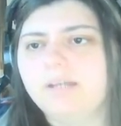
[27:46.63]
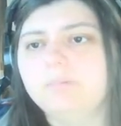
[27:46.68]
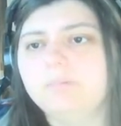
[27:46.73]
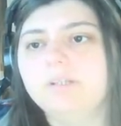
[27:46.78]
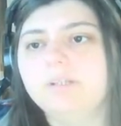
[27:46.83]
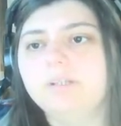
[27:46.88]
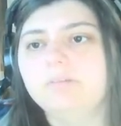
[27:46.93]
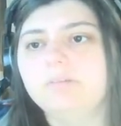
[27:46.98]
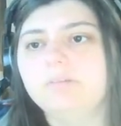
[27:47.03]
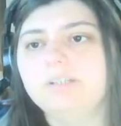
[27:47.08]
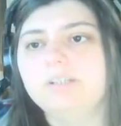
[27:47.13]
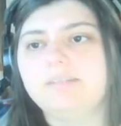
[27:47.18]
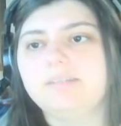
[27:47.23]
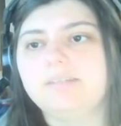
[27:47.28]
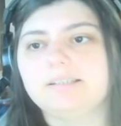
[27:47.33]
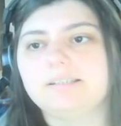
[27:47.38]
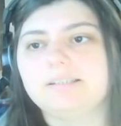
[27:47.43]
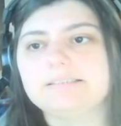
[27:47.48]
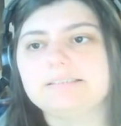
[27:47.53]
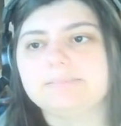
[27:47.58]
we don't need
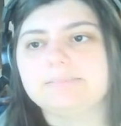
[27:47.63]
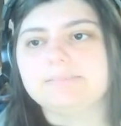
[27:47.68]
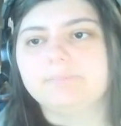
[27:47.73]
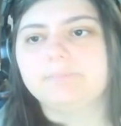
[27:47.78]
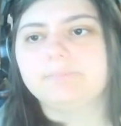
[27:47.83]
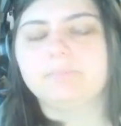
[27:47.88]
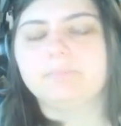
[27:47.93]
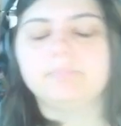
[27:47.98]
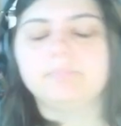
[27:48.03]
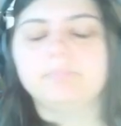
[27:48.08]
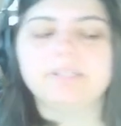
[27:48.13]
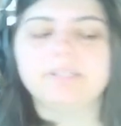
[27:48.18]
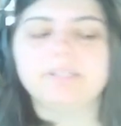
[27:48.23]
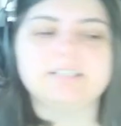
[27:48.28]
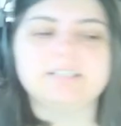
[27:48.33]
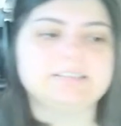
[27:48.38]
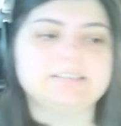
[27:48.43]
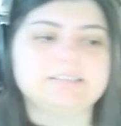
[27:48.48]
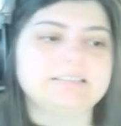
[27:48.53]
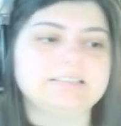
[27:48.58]
this,
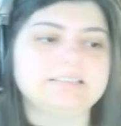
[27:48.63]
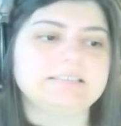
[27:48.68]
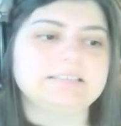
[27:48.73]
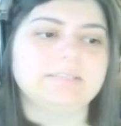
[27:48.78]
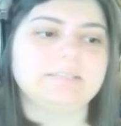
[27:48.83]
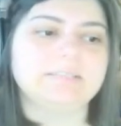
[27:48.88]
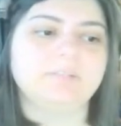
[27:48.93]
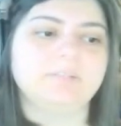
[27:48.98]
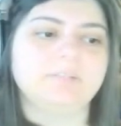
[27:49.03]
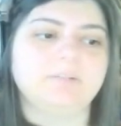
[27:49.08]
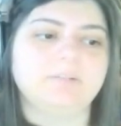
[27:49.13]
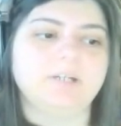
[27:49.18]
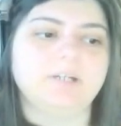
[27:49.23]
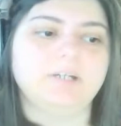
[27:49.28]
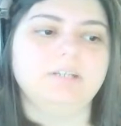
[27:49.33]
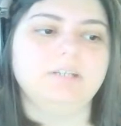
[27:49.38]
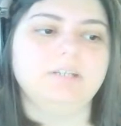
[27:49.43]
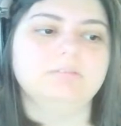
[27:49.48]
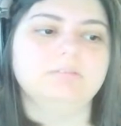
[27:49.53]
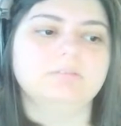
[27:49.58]
because this is empty,
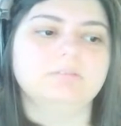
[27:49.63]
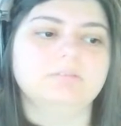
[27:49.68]
right?